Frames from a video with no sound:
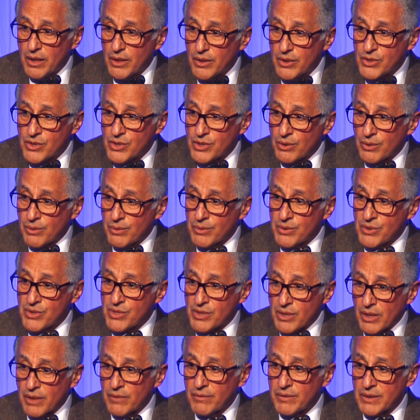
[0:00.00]
Children
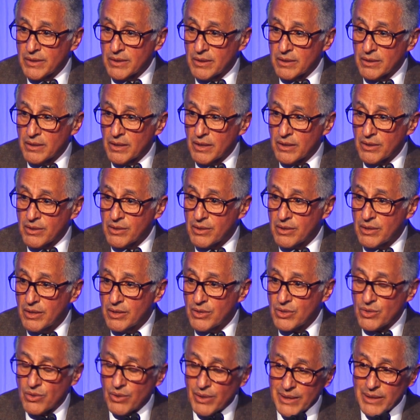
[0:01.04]
starving to death.
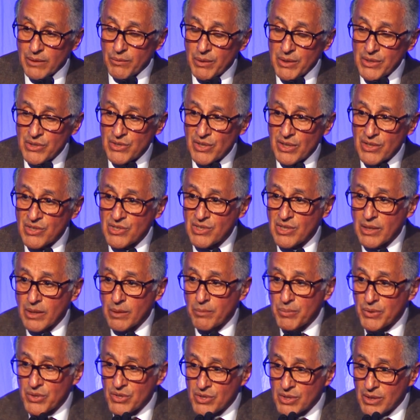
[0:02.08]
So anyways, I set
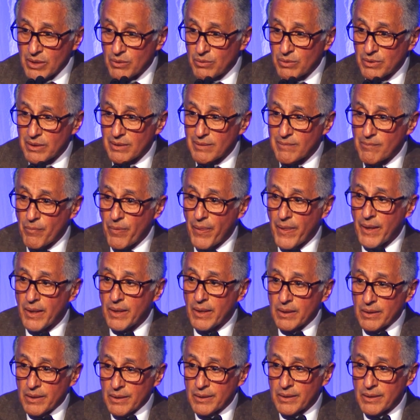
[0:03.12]
up a secret
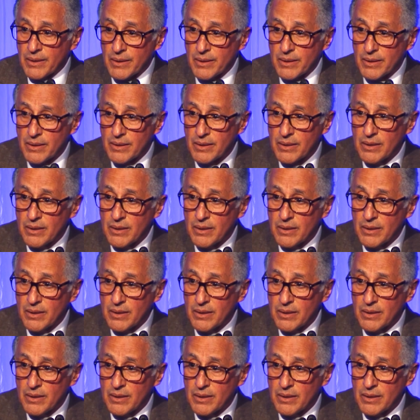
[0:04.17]
clinic,